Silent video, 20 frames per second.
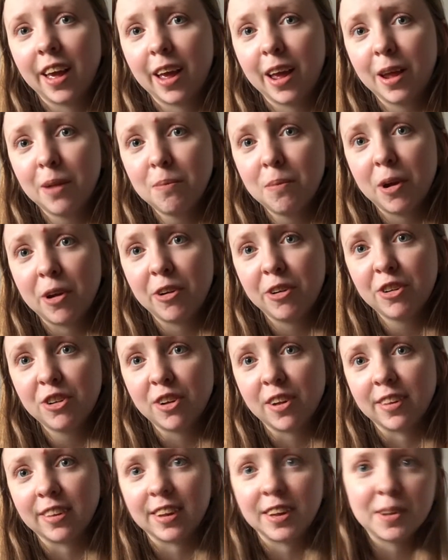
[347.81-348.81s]
and Mary
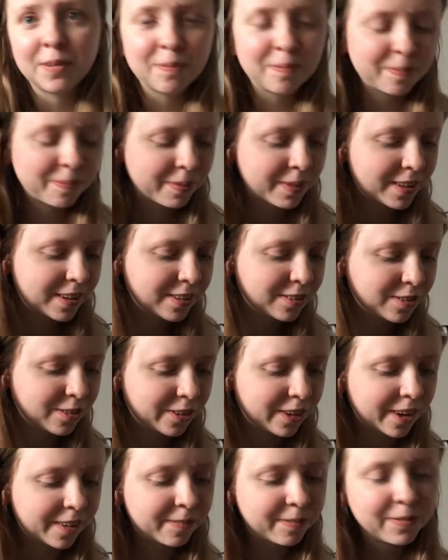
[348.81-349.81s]
Shelley. So
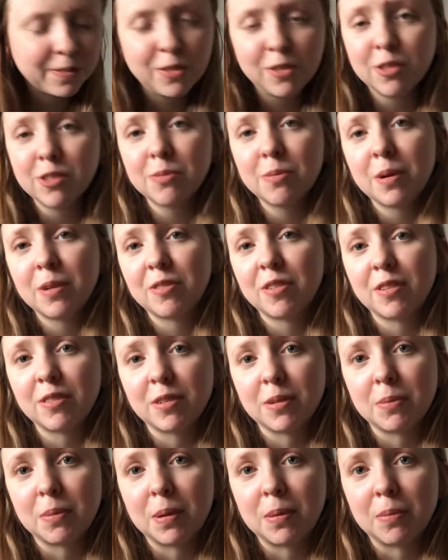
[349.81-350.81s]
yeah, two of my
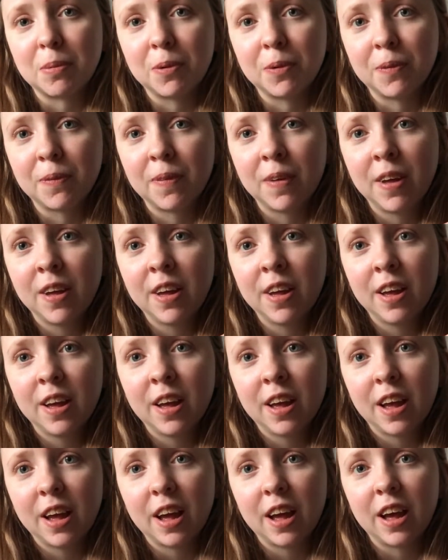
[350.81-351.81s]
favorite people.
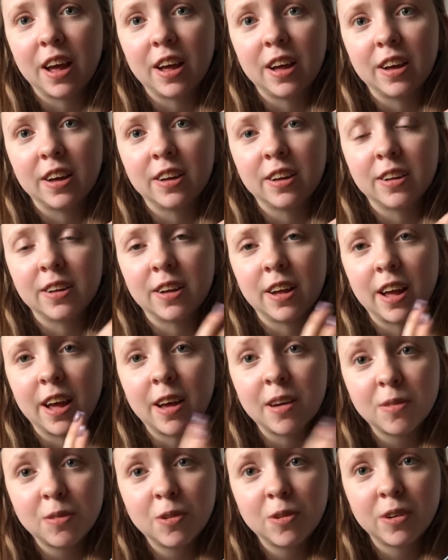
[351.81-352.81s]

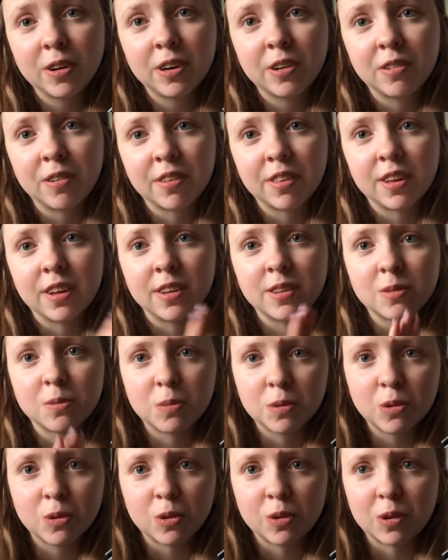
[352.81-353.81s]
Have already read these.
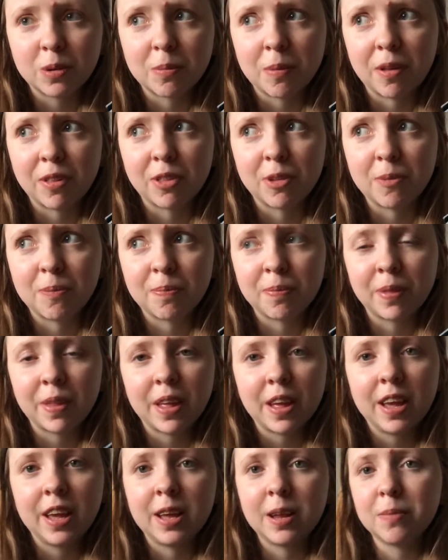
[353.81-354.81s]
We'll talk about them
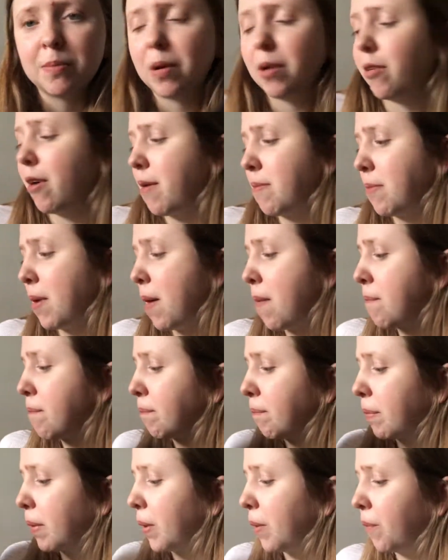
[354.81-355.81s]
in my wrap
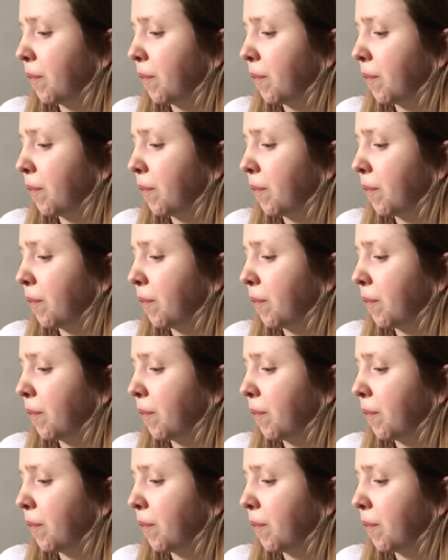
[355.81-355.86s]
up.